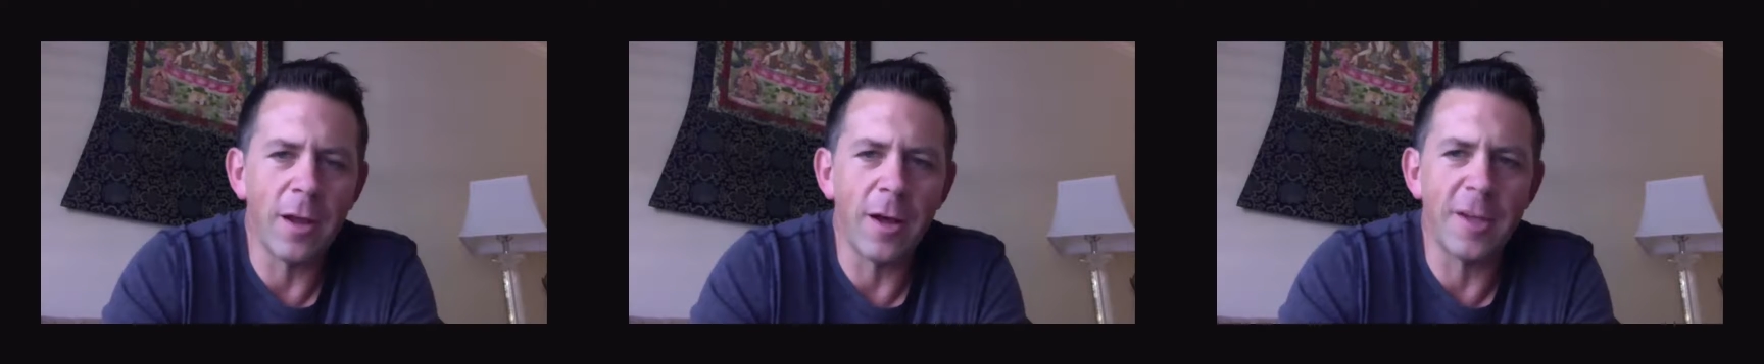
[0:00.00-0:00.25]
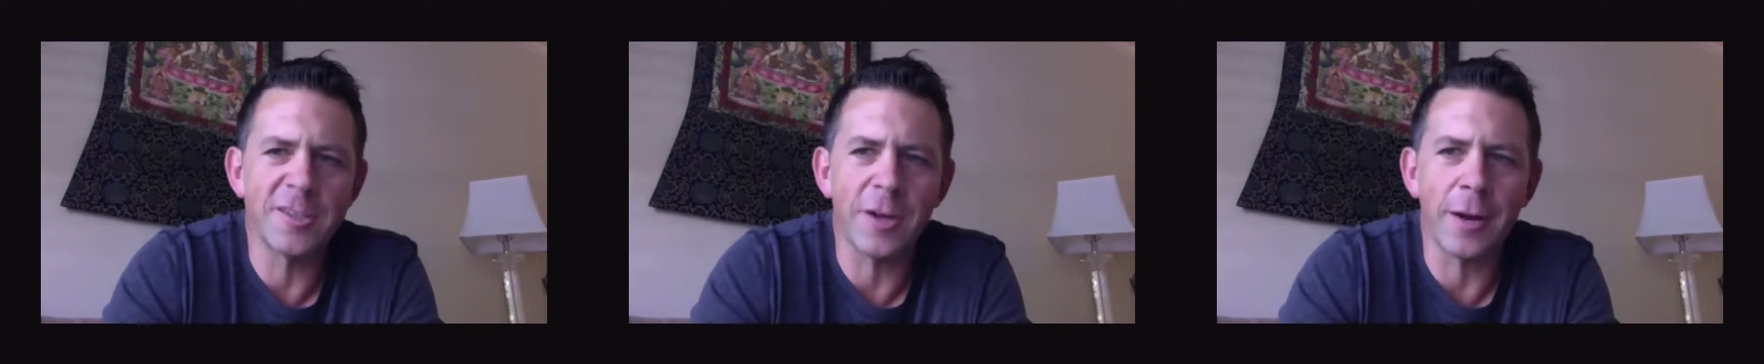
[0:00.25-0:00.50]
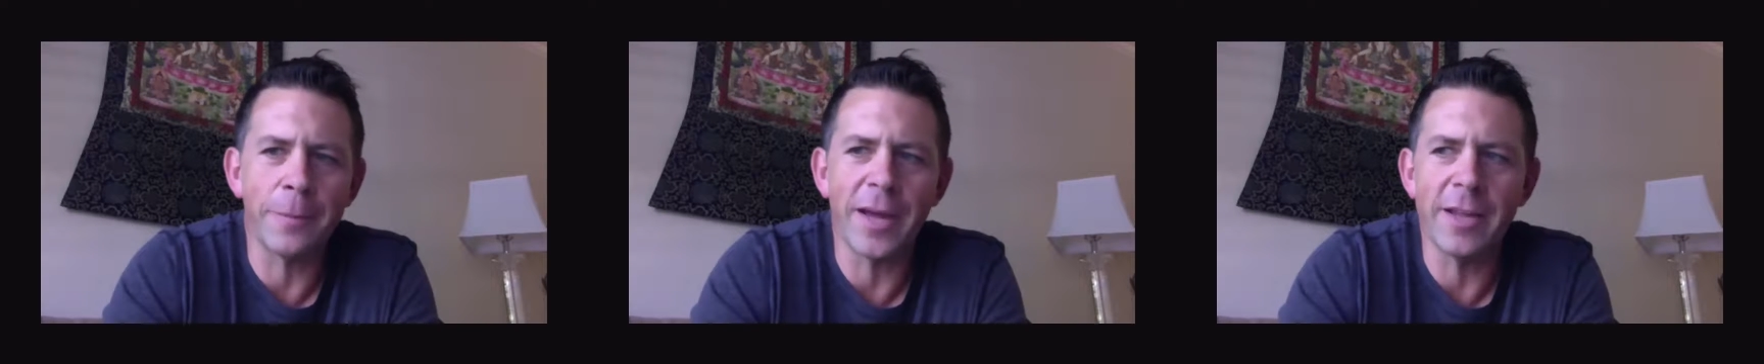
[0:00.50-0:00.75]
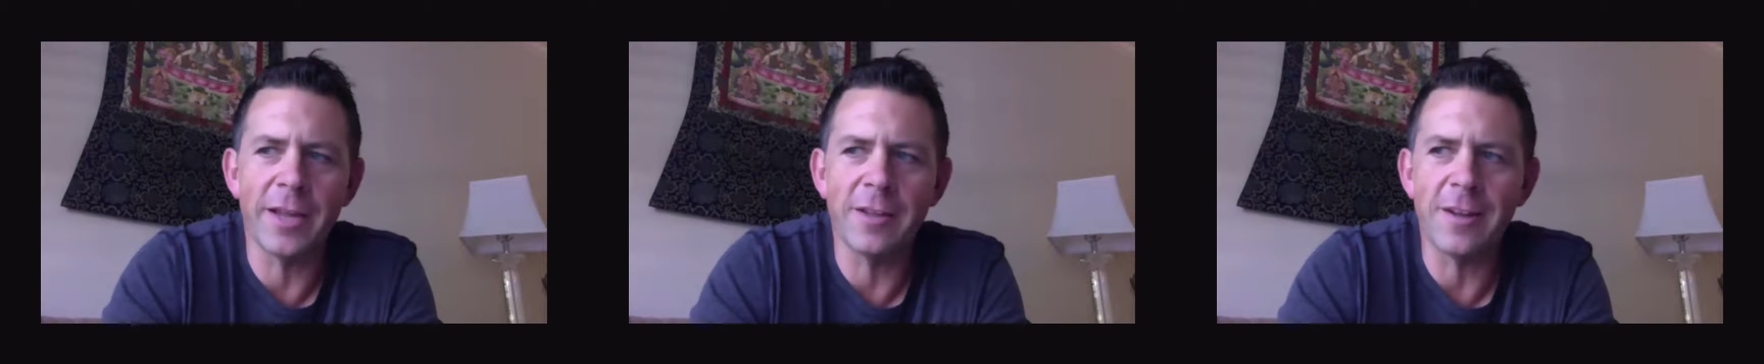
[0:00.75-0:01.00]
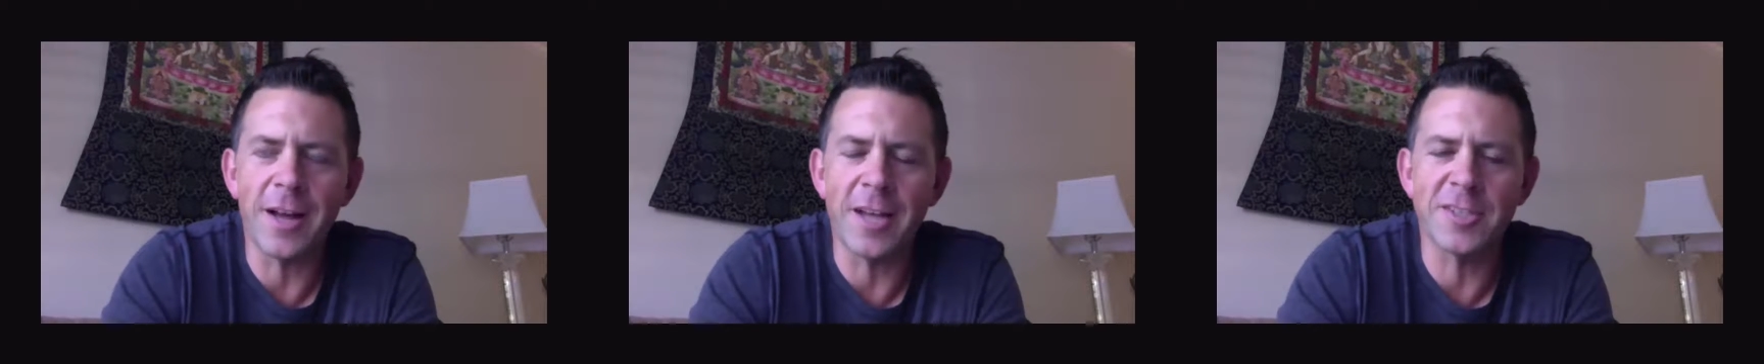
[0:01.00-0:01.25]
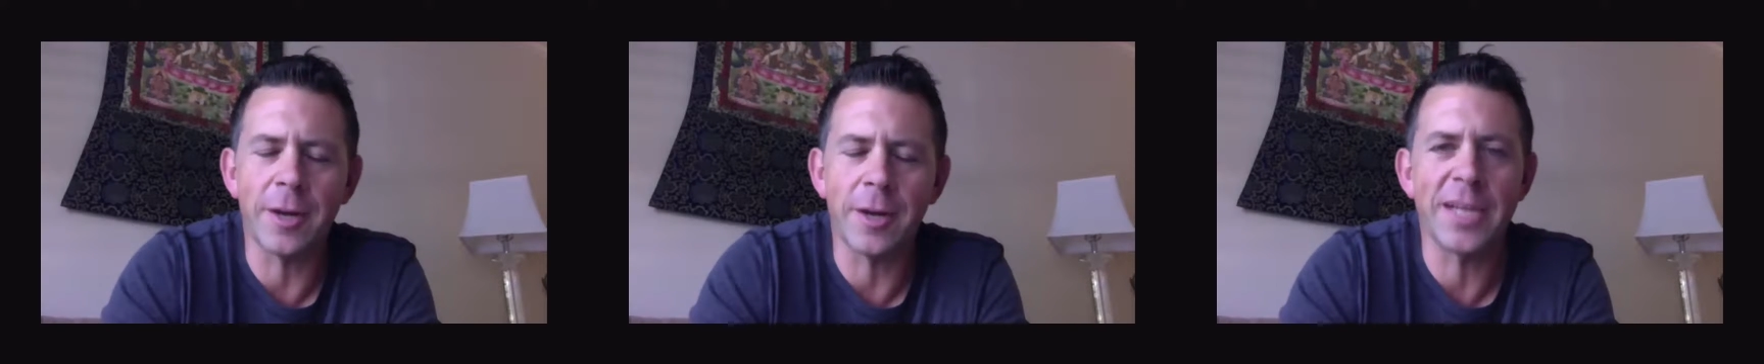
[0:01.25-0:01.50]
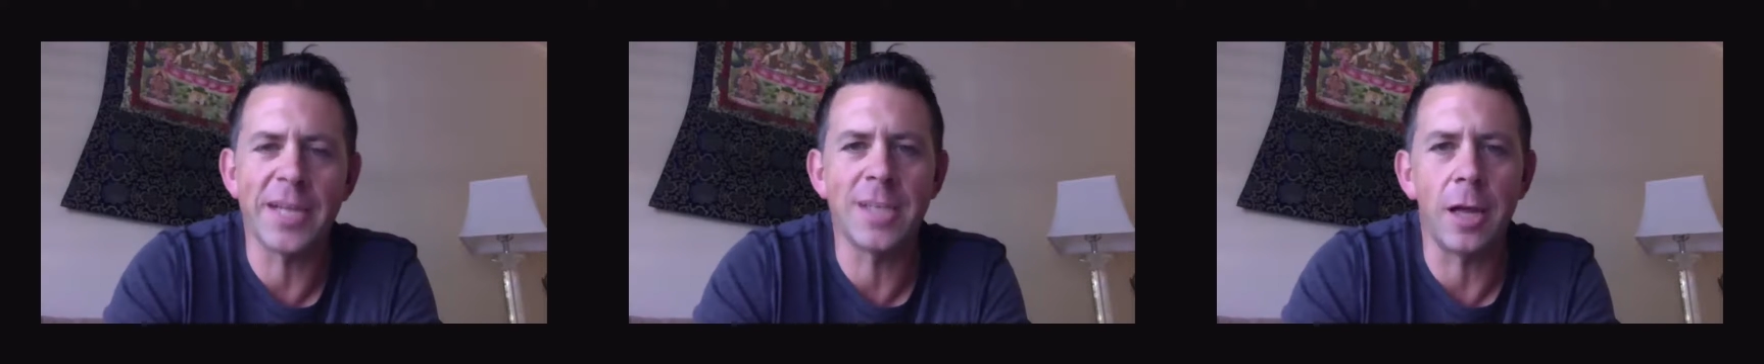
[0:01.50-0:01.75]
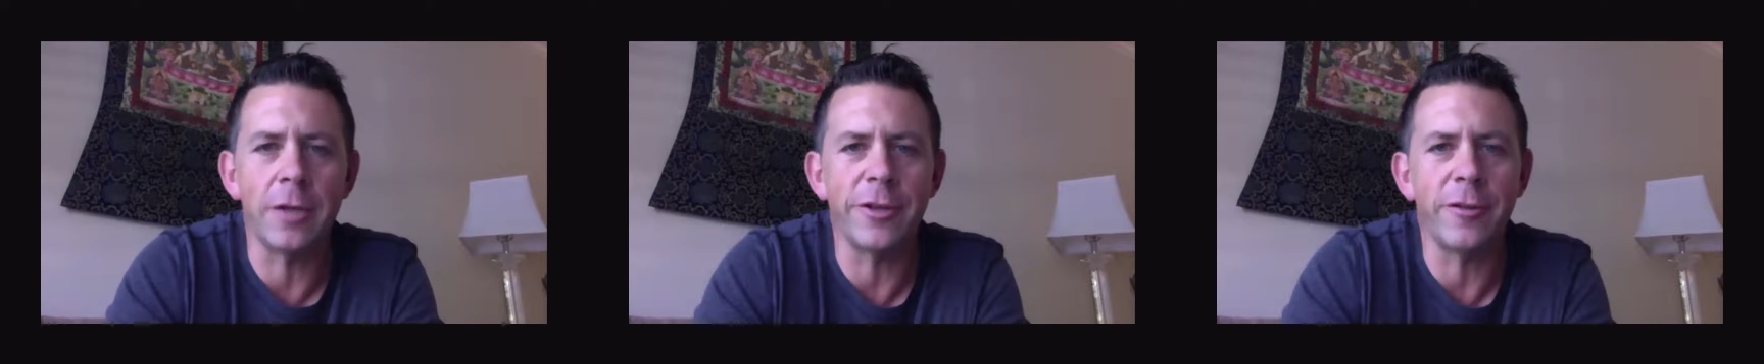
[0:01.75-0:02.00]
I'll start by
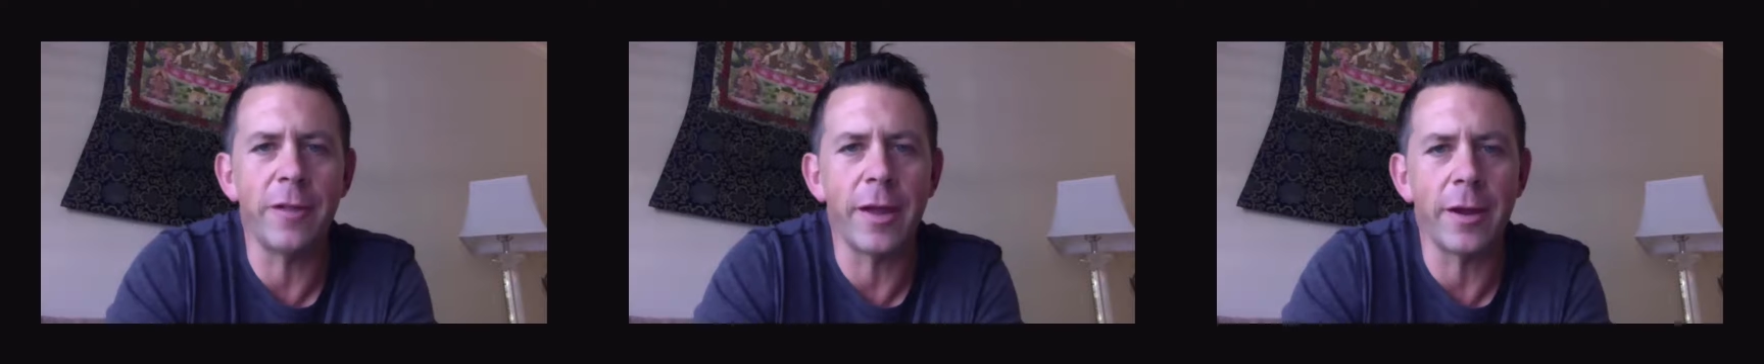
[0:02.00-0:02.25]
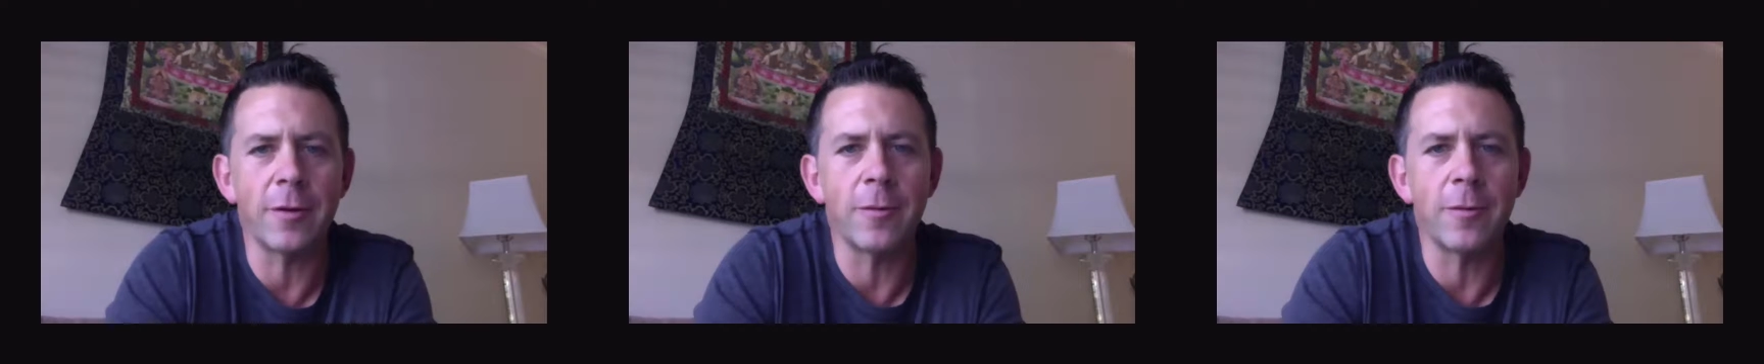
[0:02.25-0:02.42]
telling you like